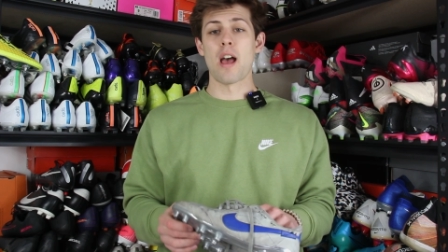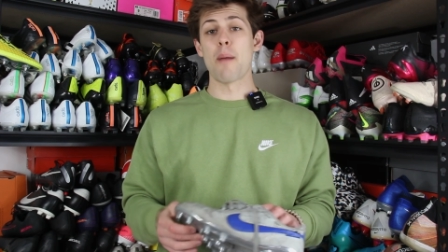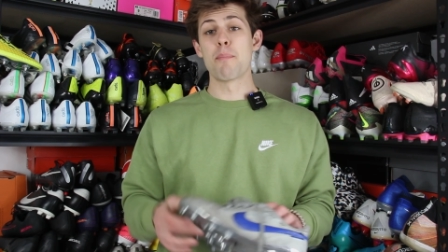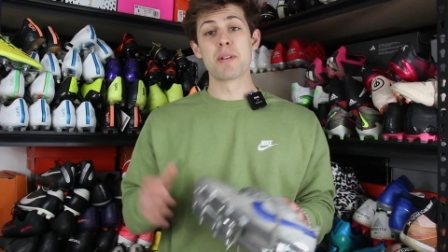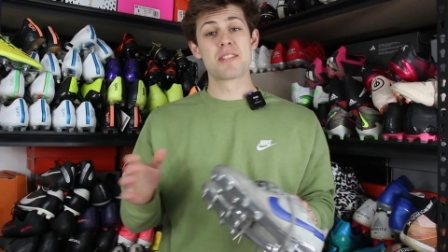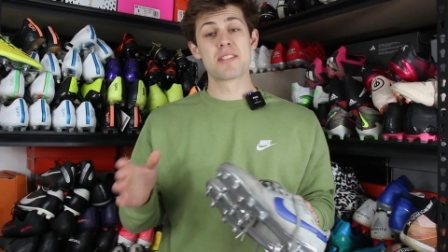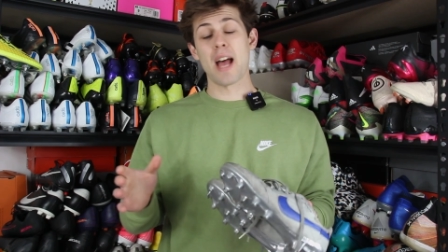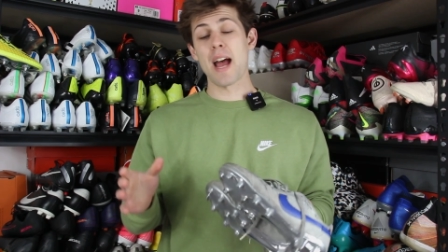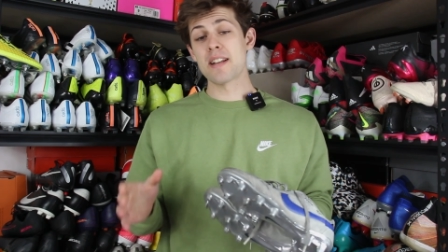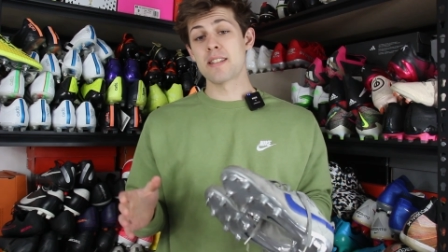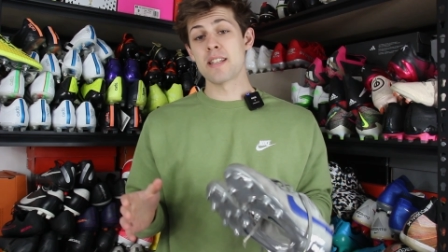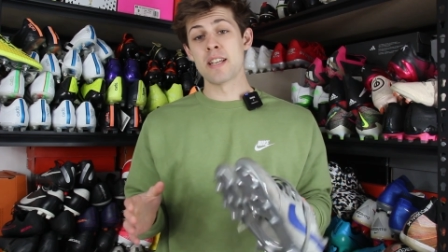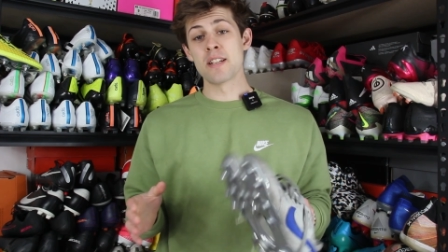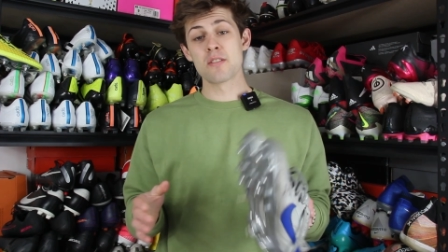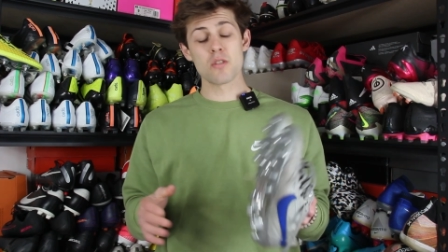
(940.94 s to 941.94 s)
besides
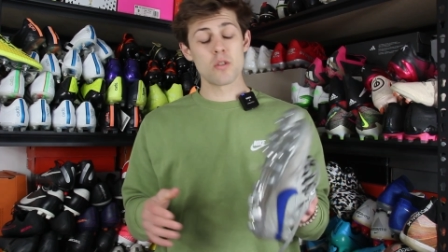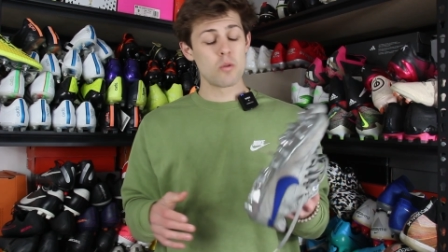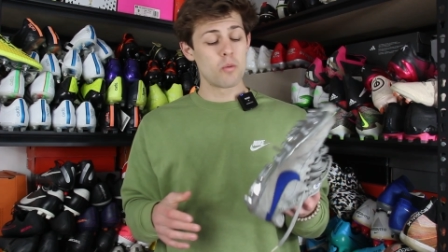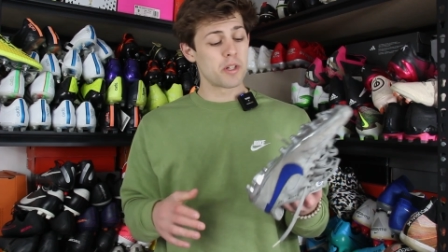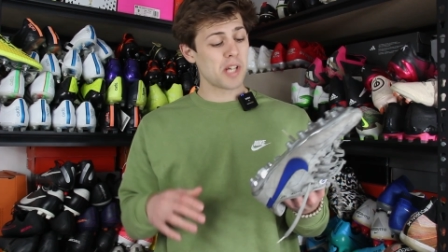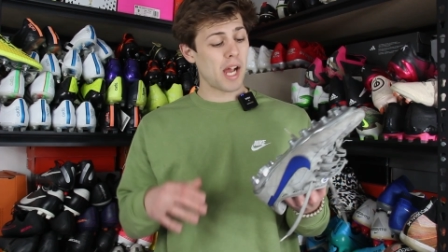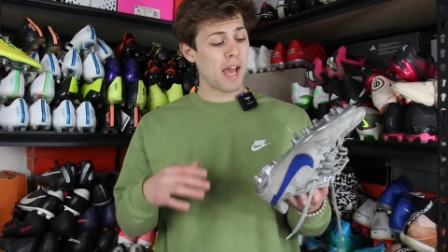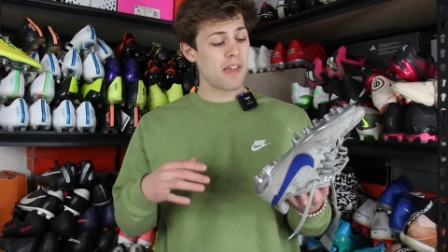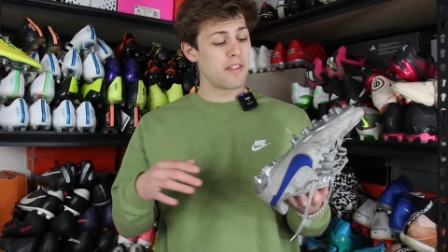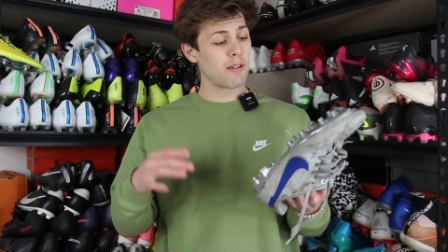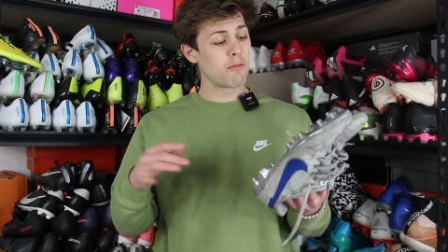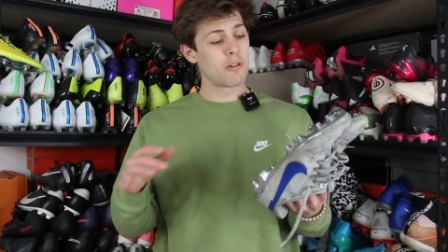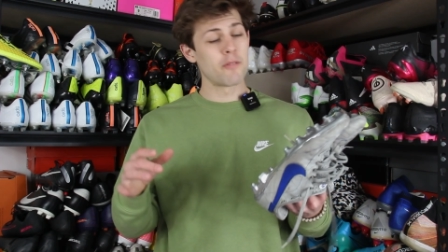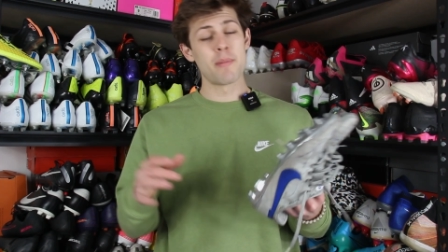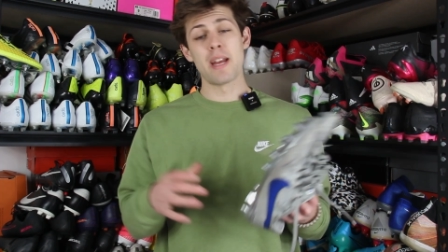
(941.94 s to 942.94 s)
the insole, which I
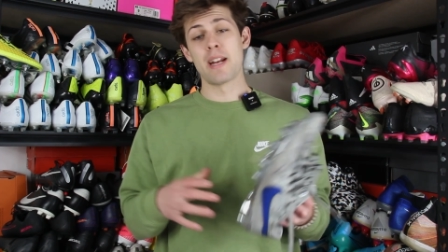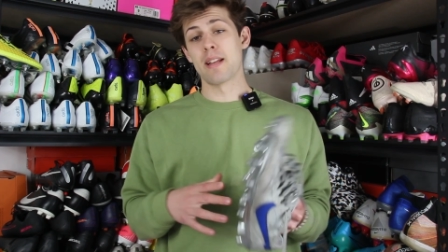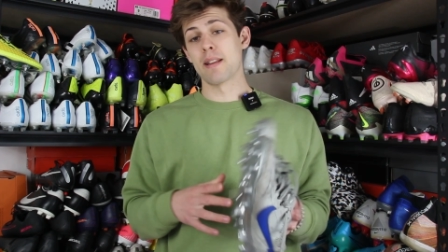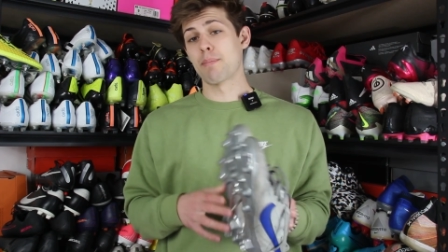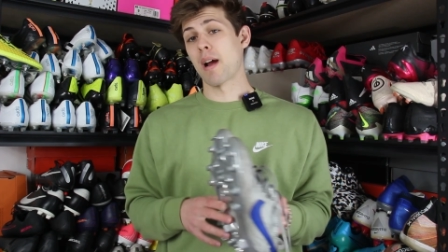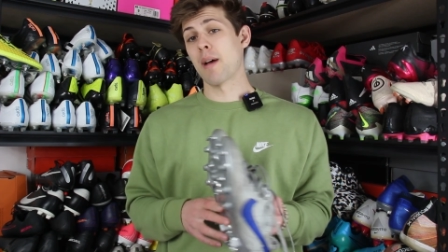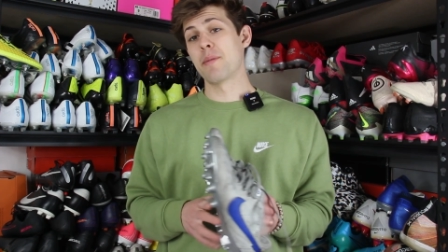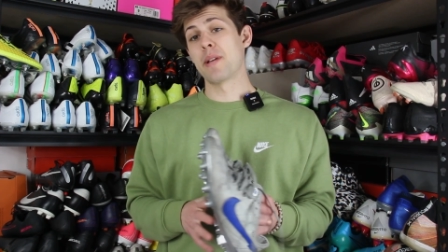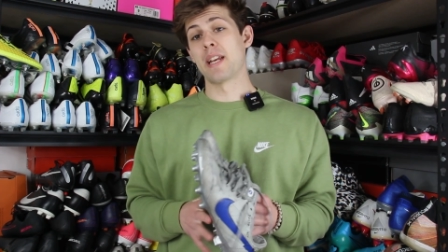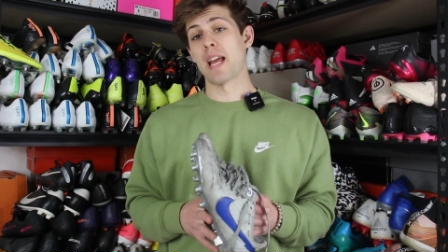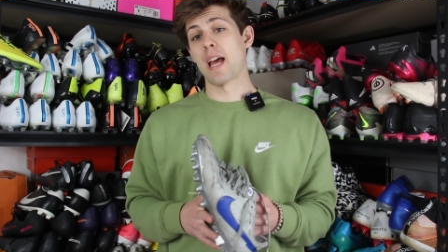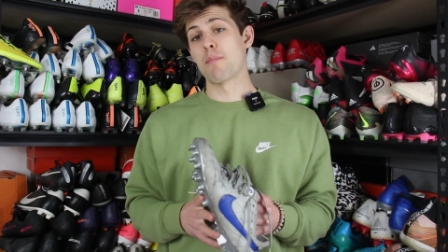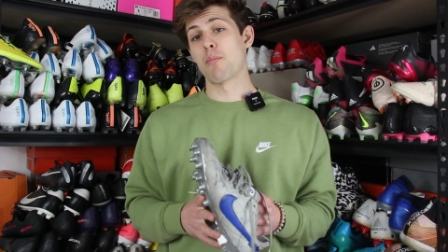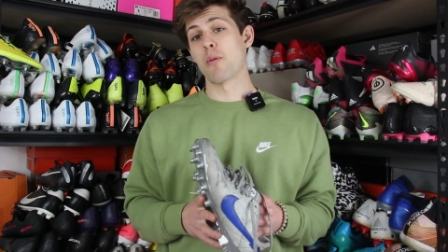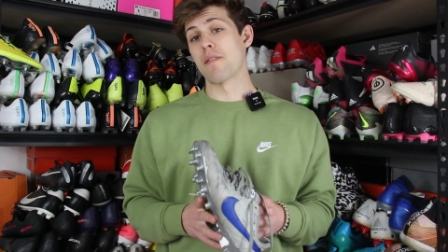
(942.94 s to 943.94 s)
think would have made it probably a
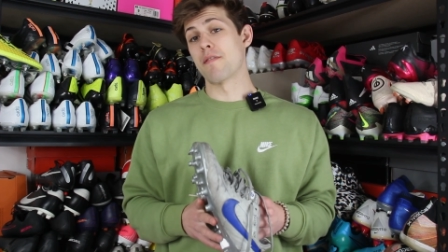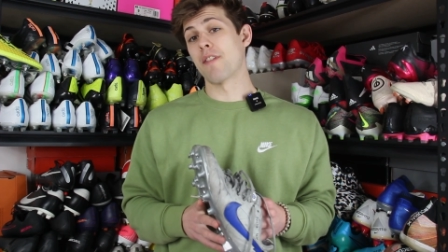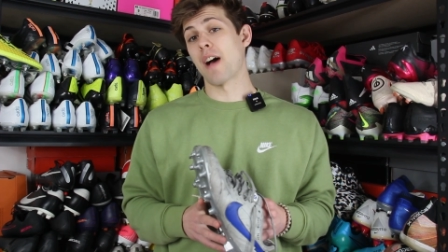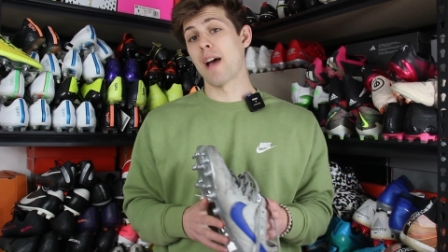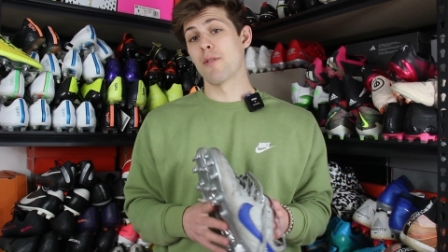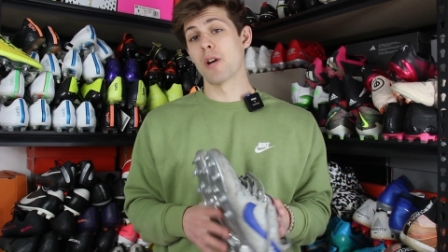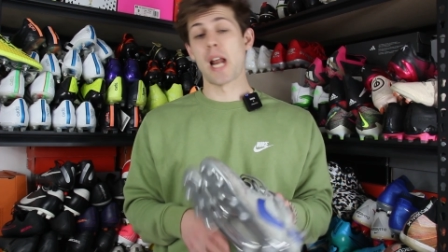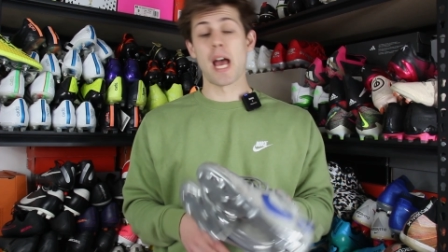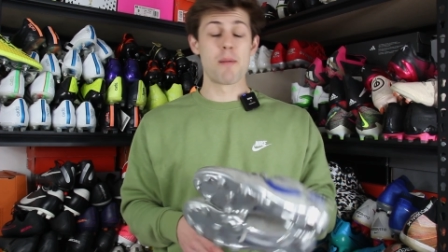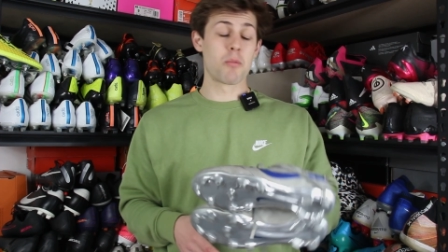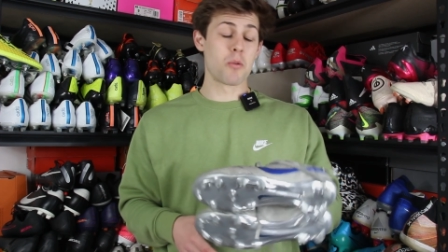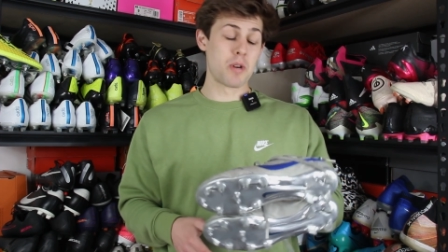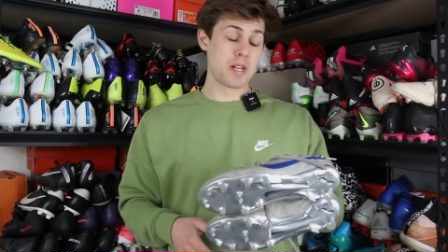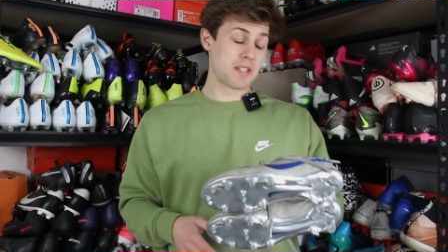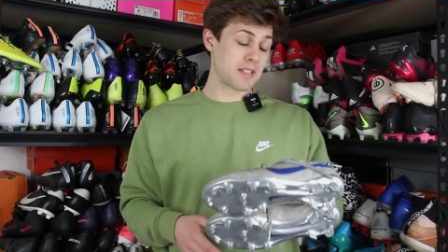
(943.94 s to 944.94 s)
9.5 or
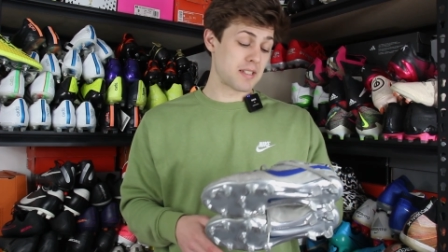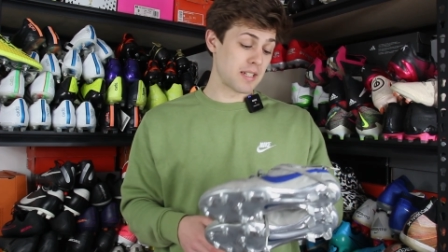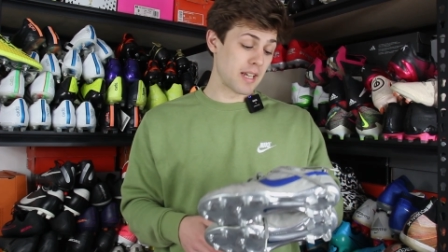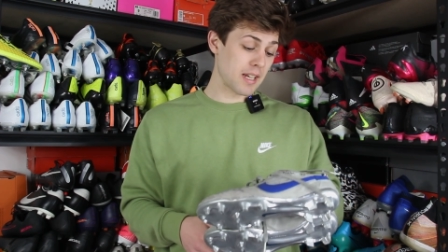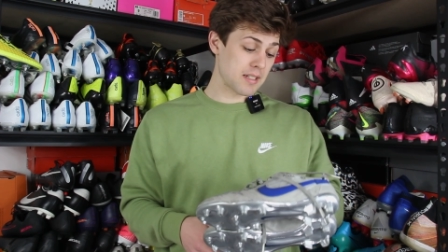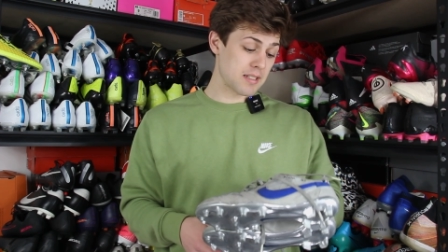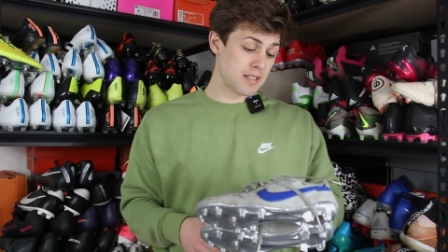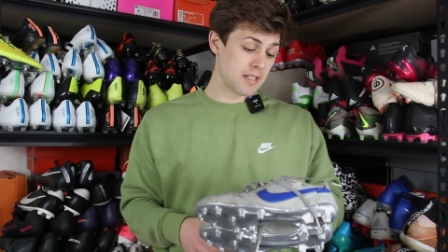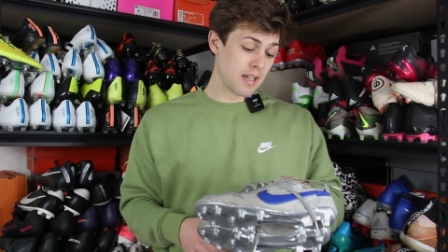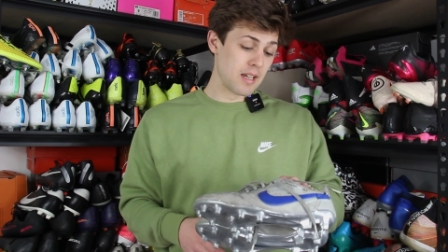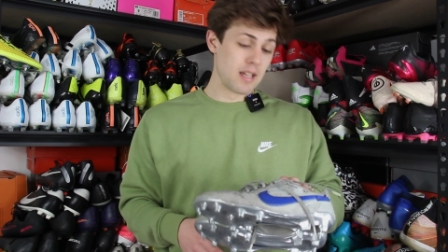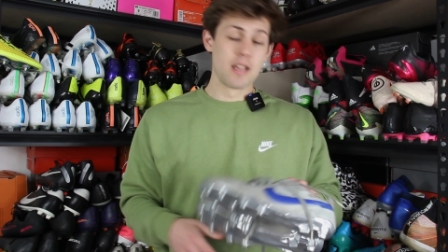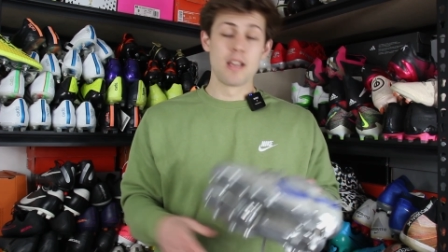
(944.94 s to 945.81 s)
9.6.